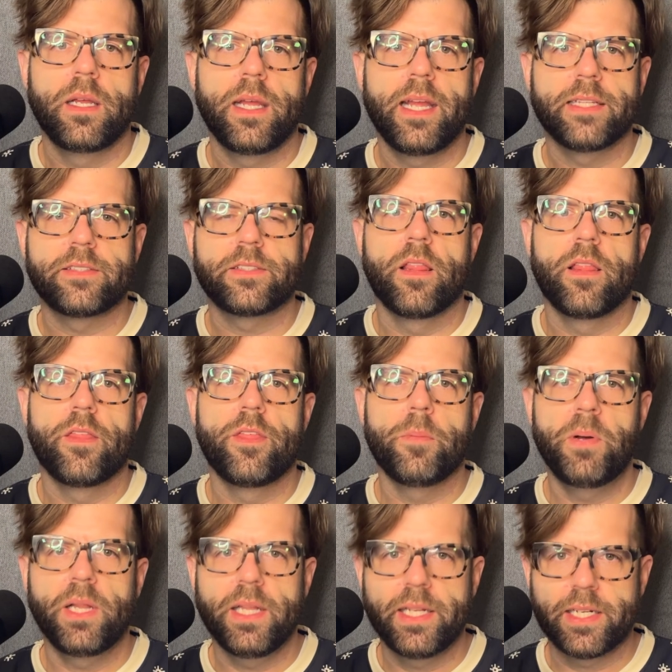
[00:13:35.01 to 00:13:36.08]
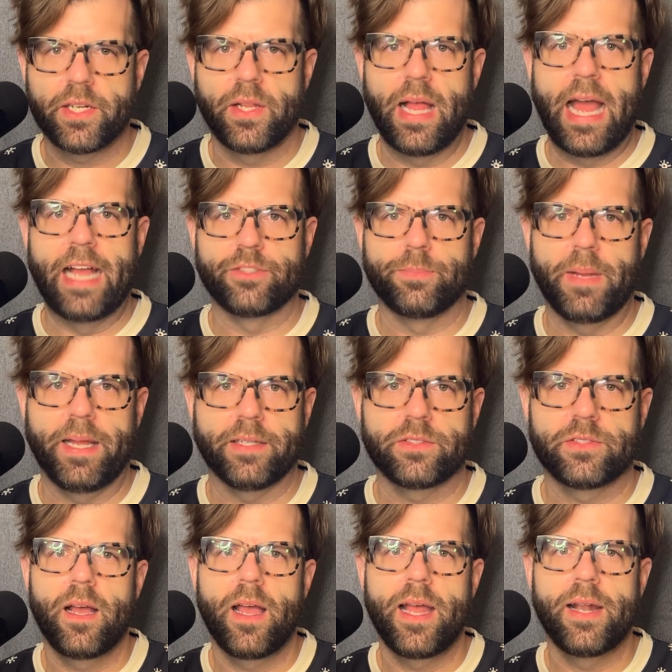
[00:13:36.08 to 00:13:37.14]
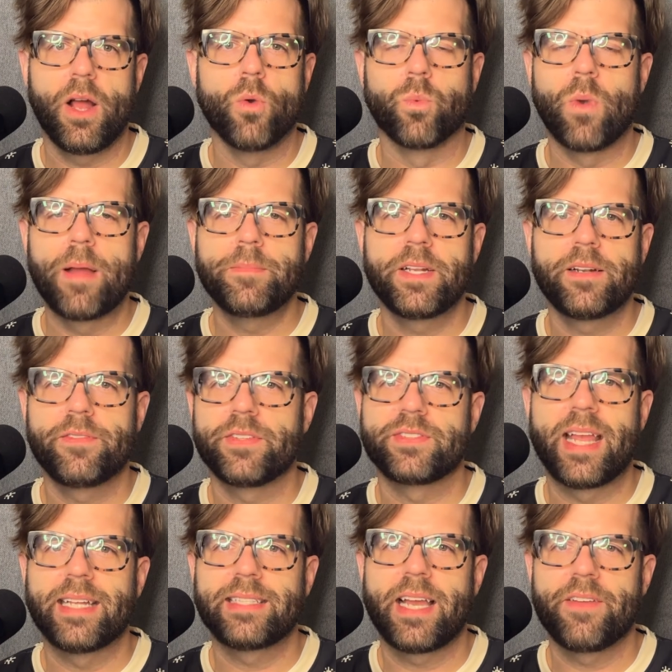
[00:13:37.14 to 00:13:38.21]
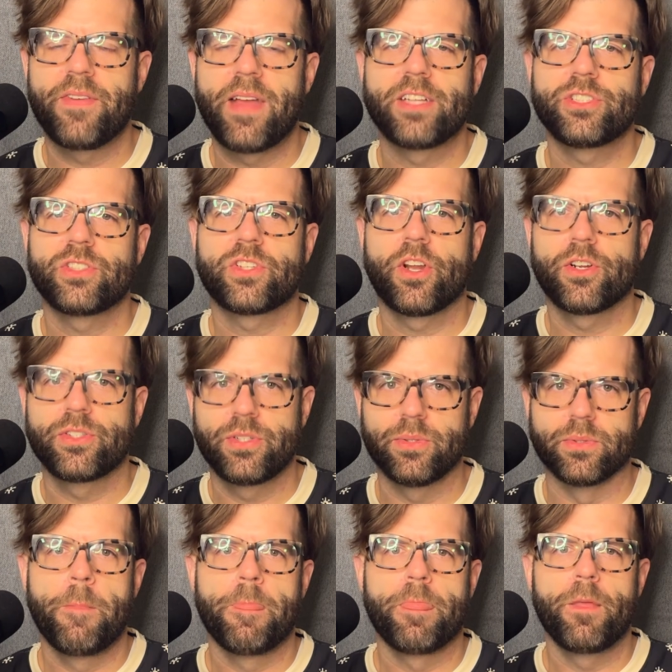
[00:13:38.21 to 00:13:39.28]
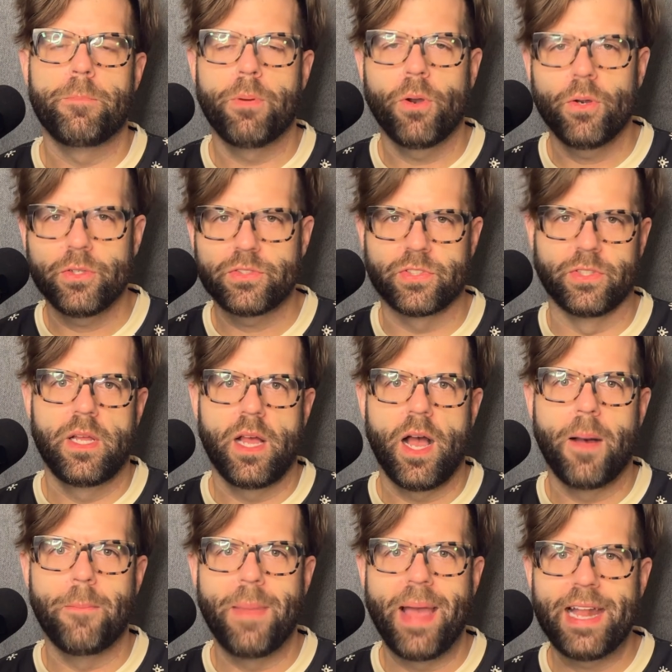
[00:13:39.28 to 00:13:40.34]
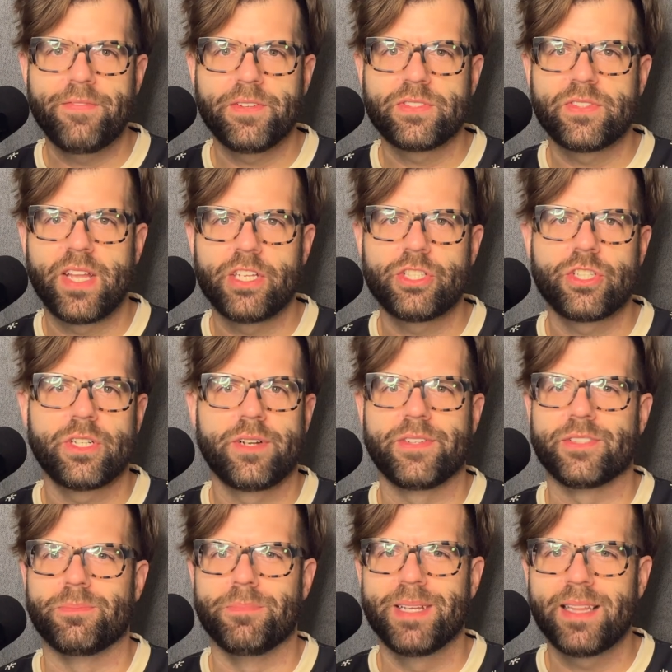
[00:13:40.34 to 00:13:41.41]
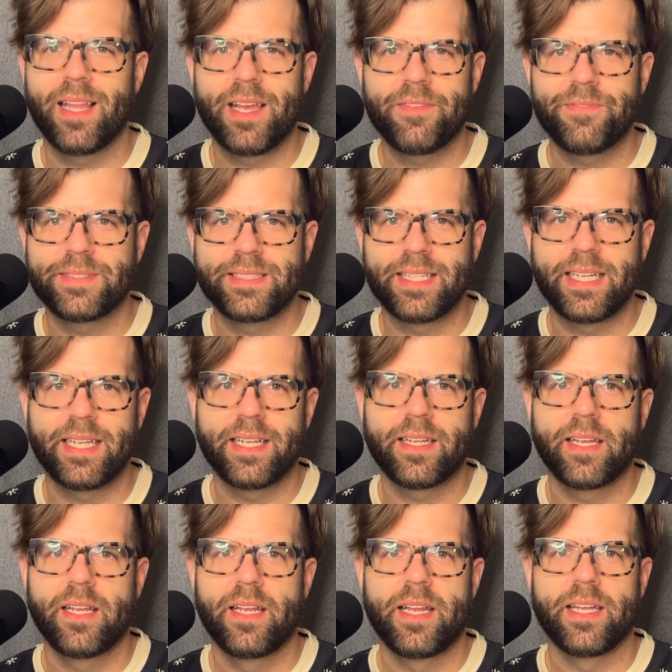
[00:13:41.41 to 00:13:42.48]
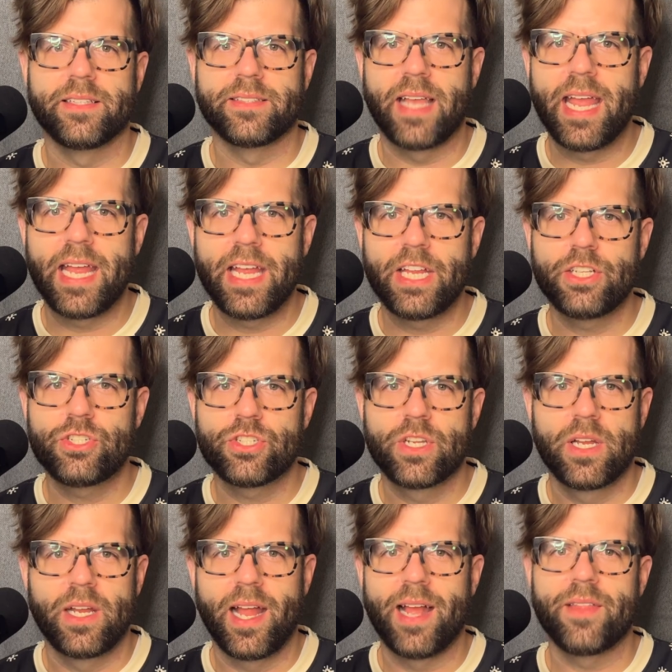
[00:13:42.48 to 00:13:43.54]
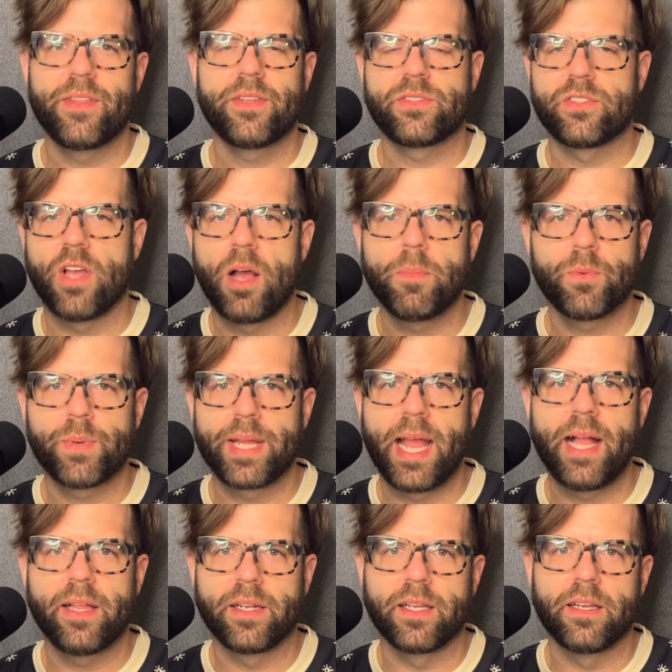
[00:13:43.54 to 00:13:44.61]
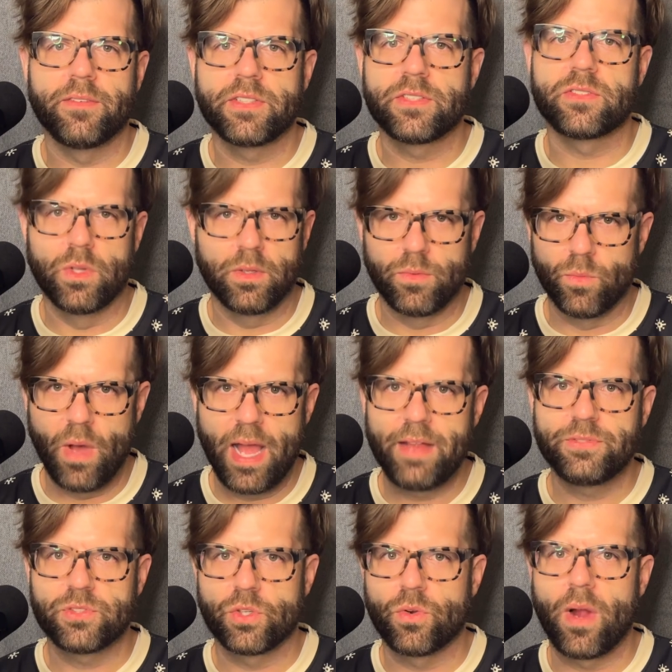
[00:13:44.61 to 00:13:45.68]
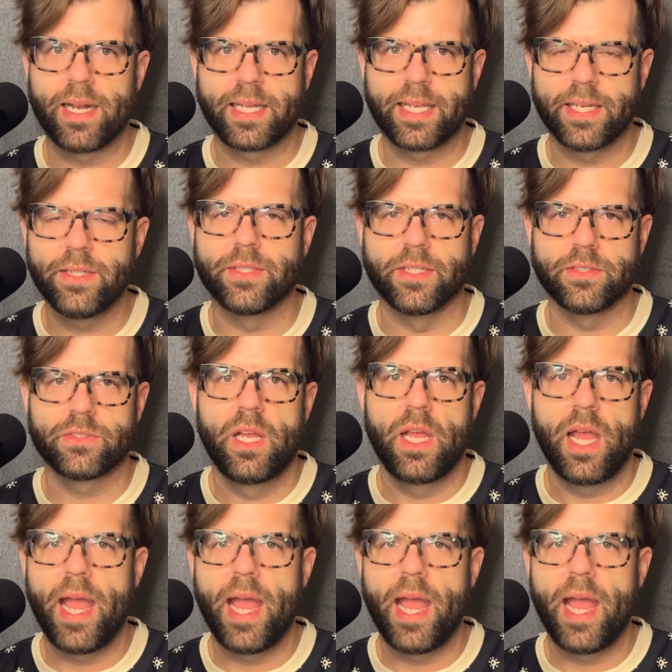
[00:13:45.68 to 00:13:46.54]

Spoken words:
It's the political aspects and a remnant of his anti-fascist cartoons. The personal, a manifestation of his midlife fatigue, his age, and the somber reality of his wife's chronic illness.